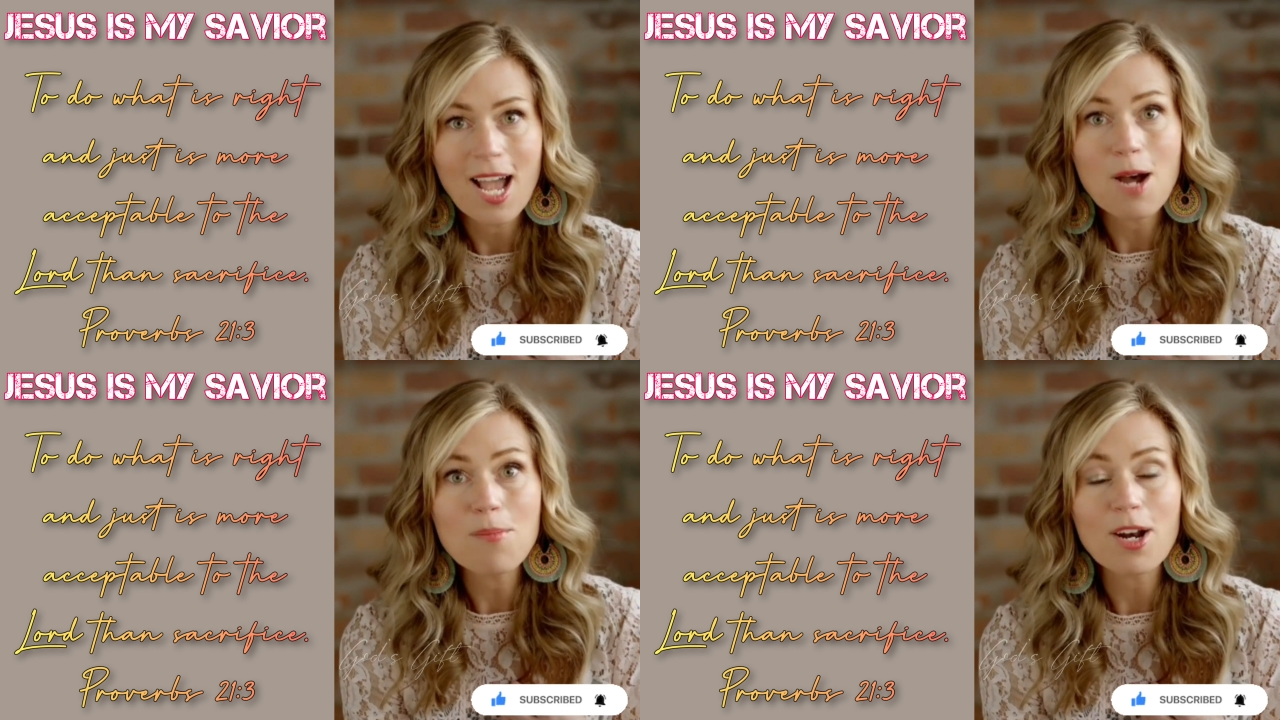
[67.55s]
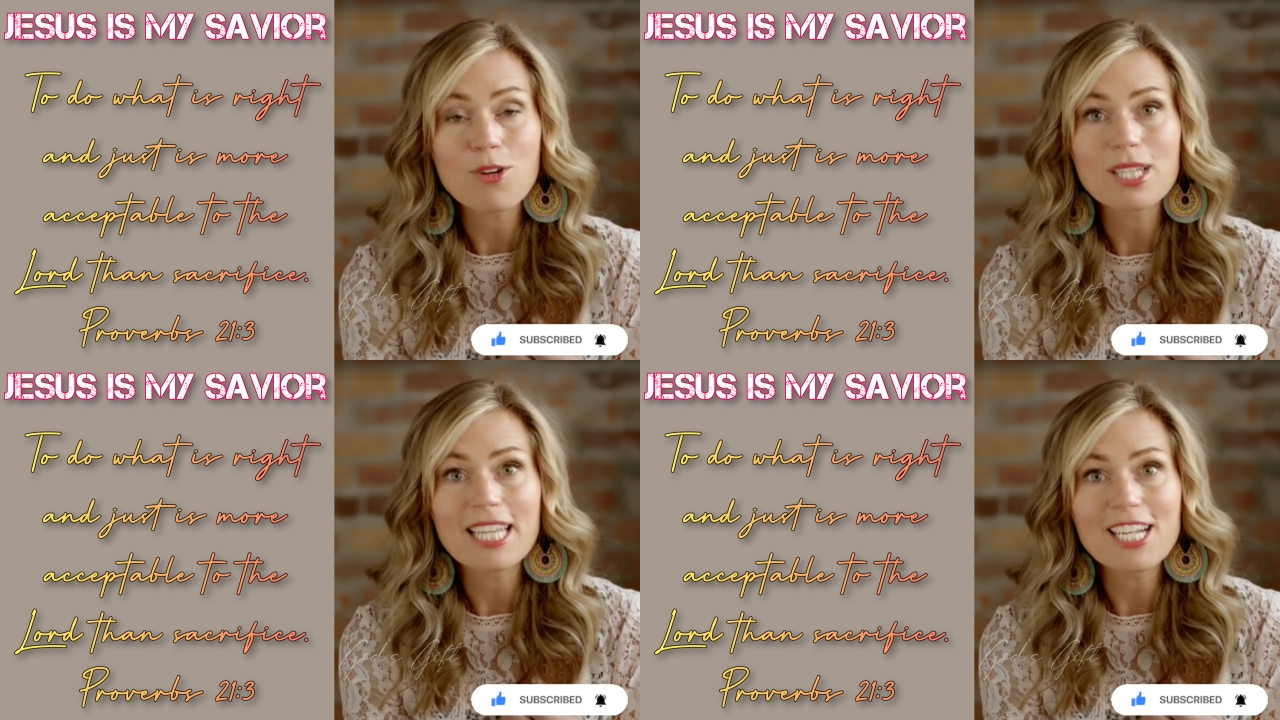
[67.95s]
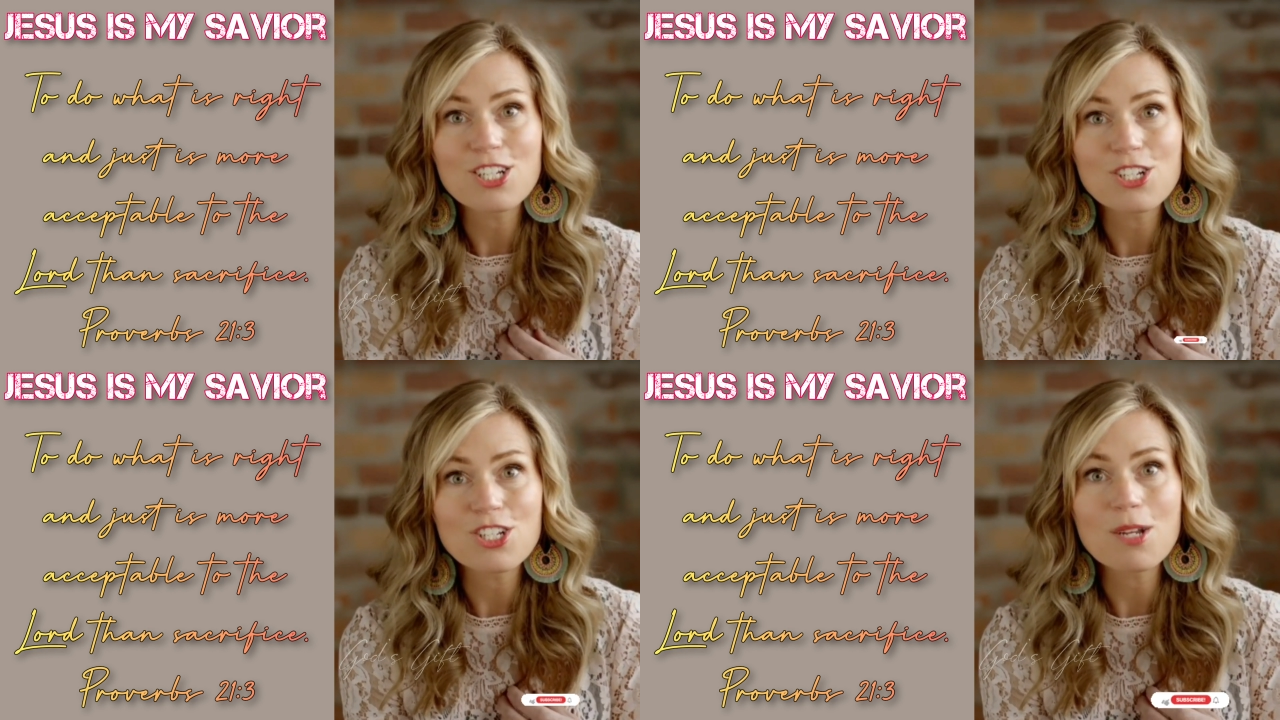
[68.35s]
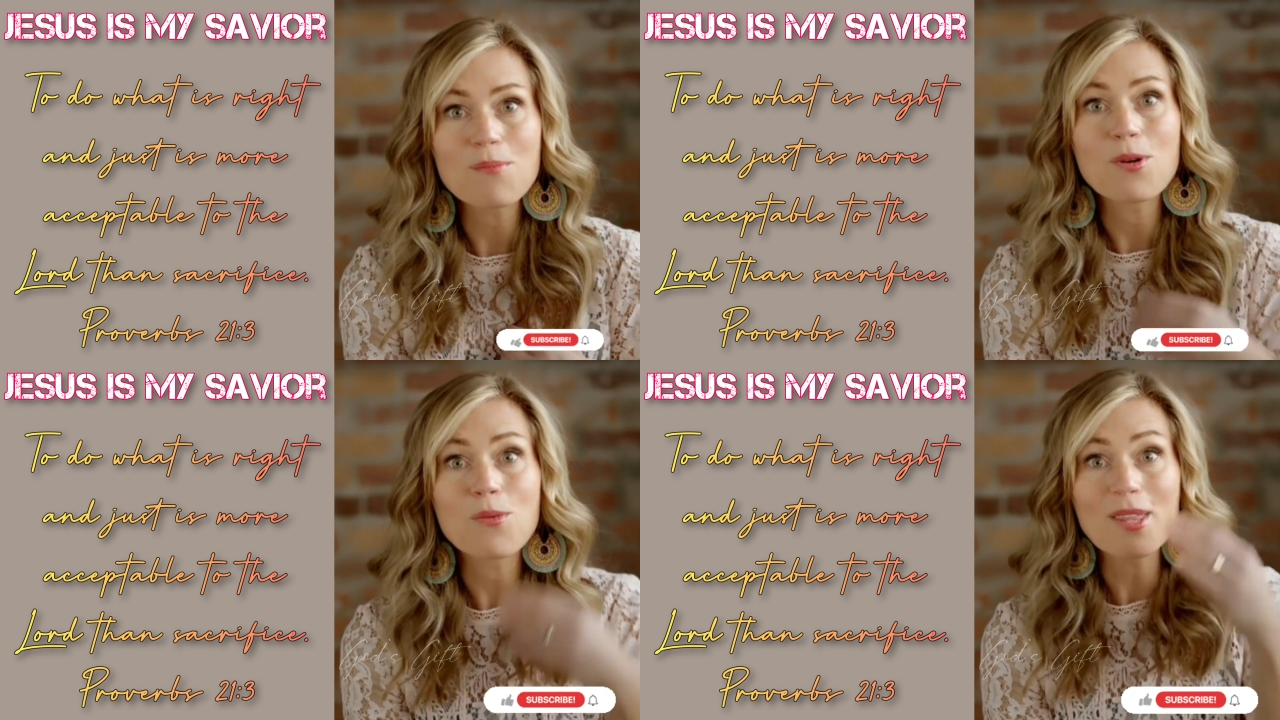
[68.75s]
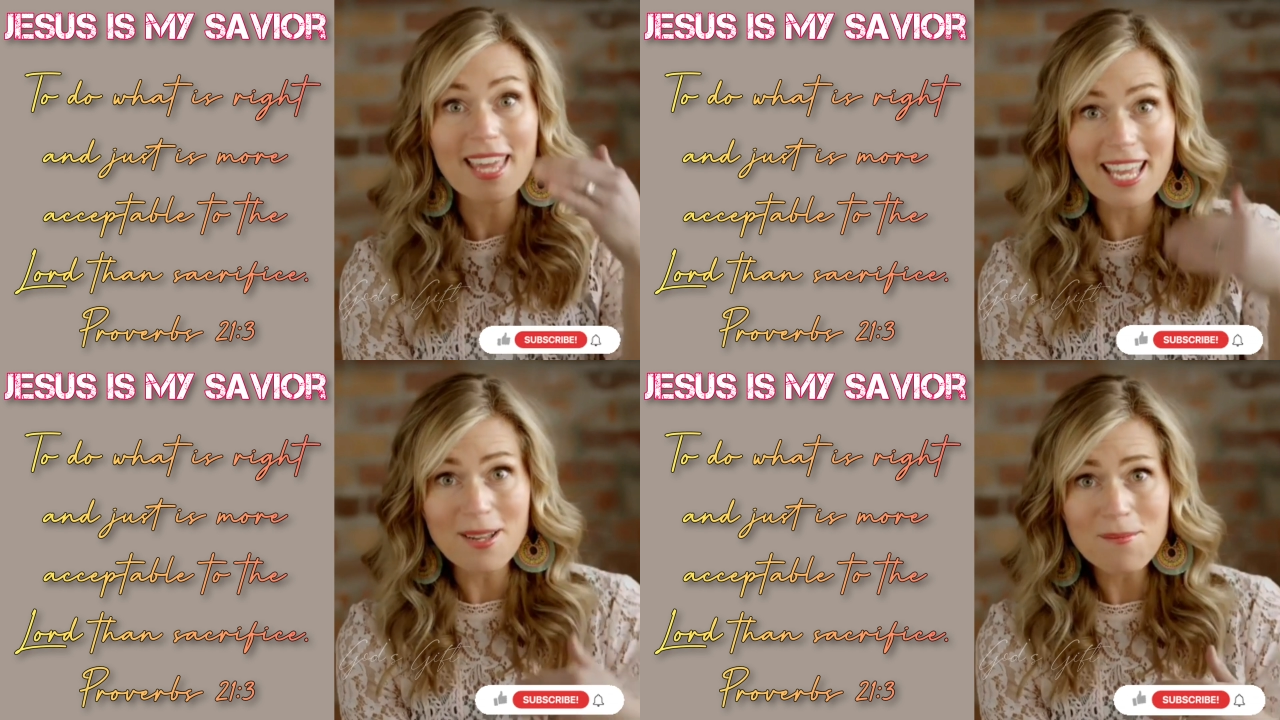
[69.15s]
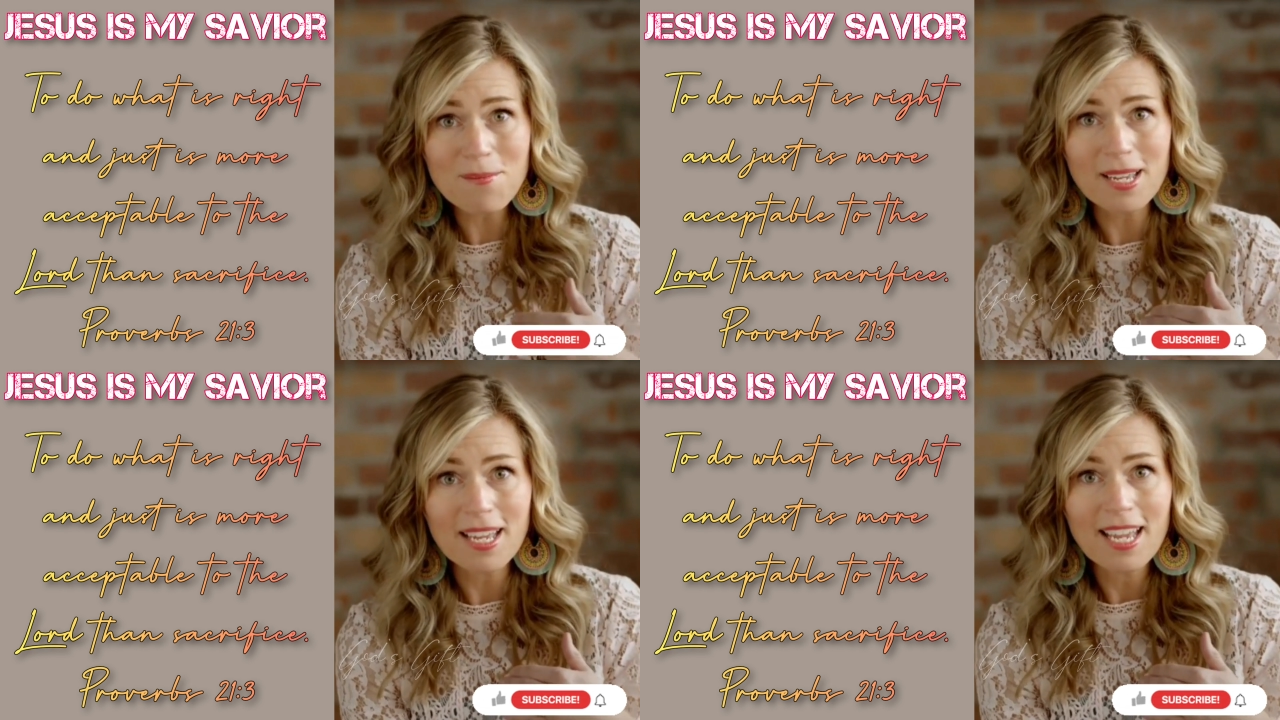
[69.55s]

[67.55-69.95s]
about our relationship with Him